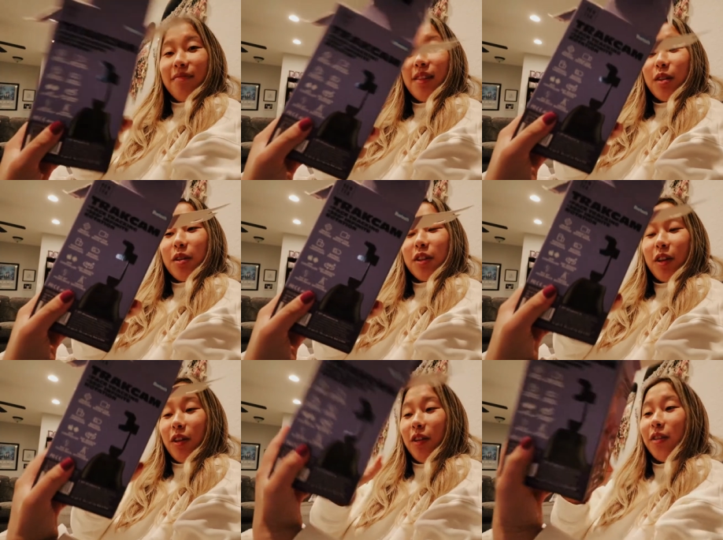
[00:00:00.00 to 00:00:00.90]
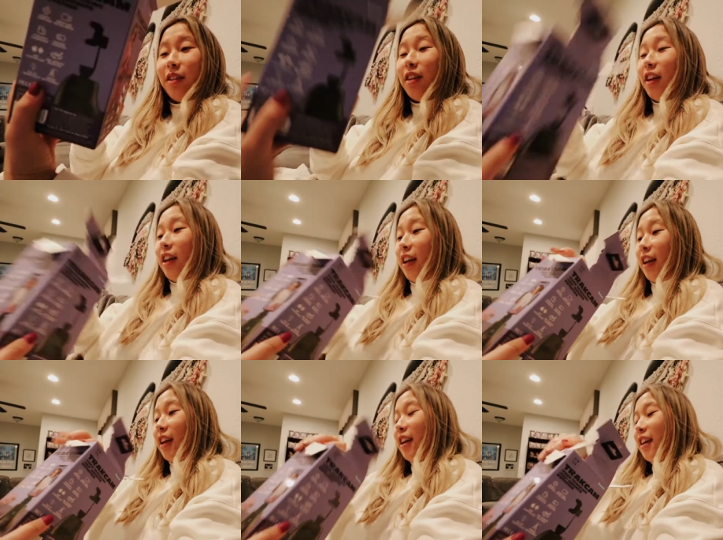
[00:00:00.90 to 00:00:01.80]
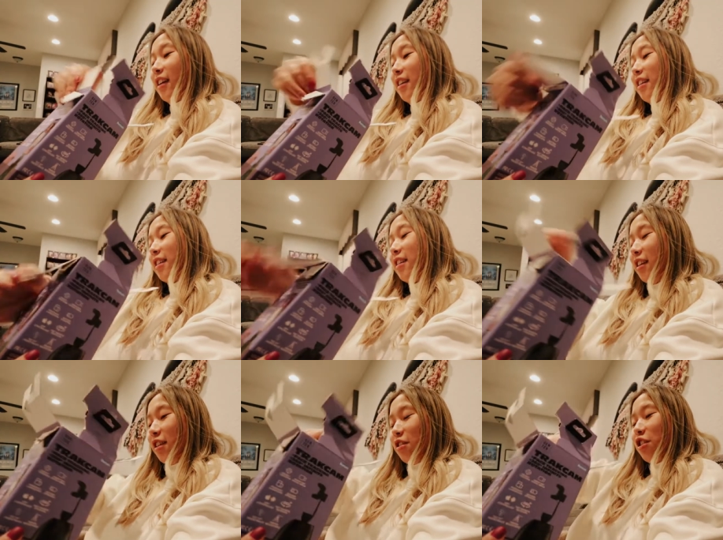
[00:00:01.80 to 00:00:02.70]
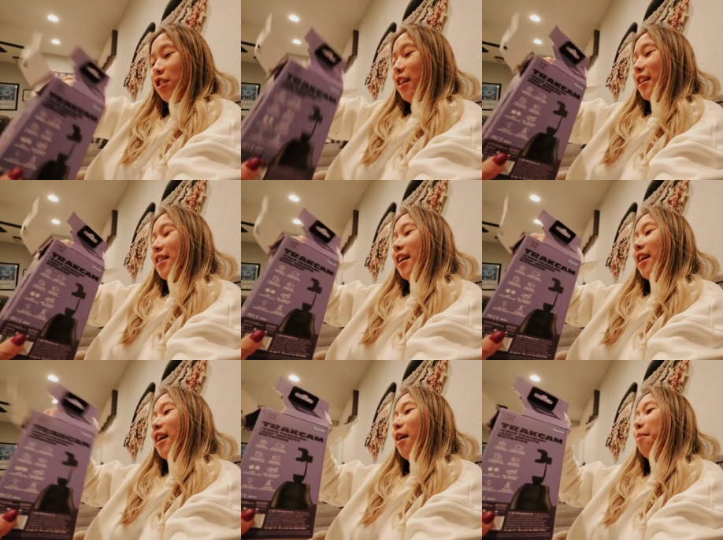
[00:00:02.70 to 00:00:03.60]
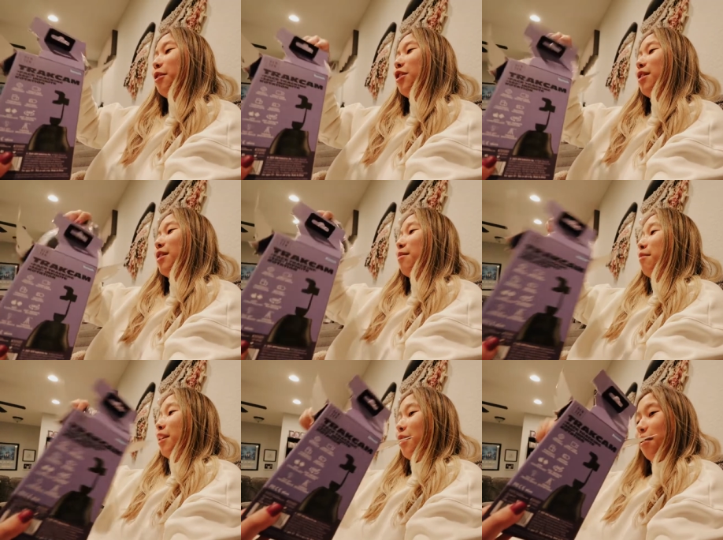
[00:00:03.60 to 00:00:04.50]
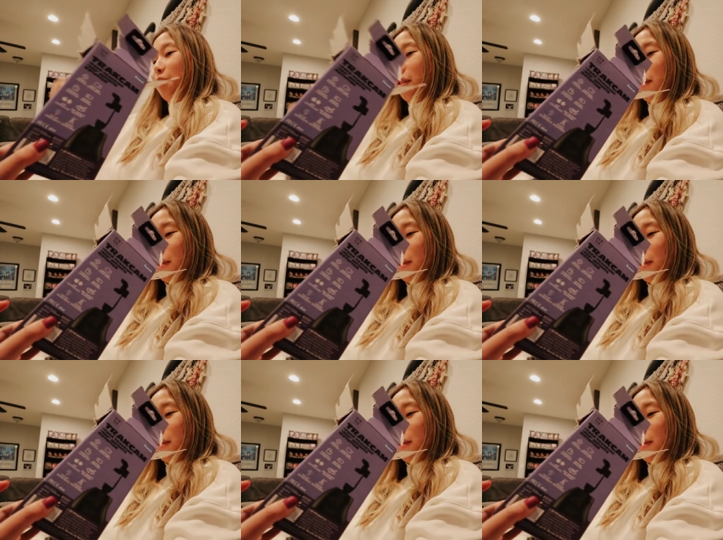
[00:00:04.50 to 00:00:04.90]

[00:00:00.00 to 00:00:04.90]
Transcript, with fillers: That's what it's called and you can just like set it up, which is really cool.